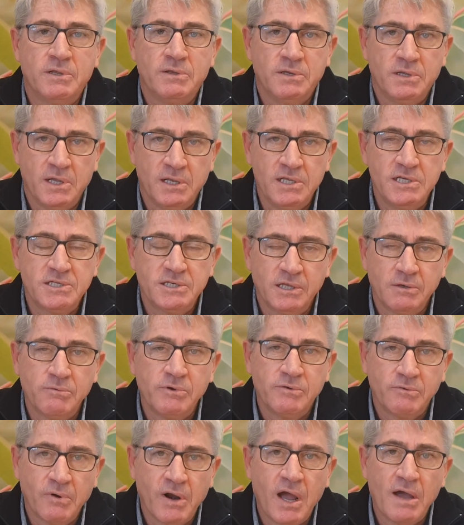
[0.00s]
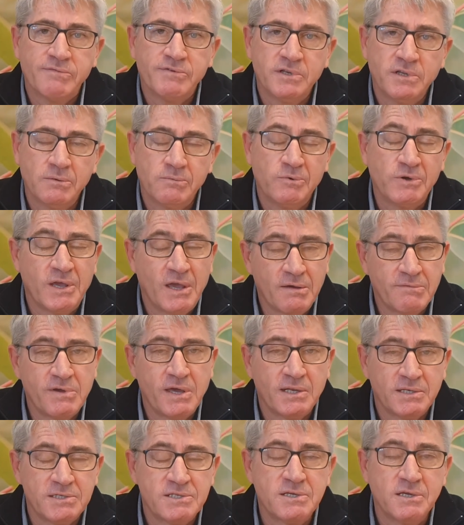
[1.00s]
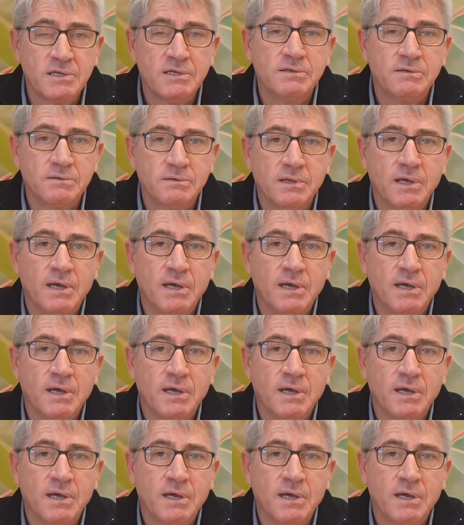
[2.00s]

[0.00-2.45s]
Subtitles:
Initially we grafted it. We have had seed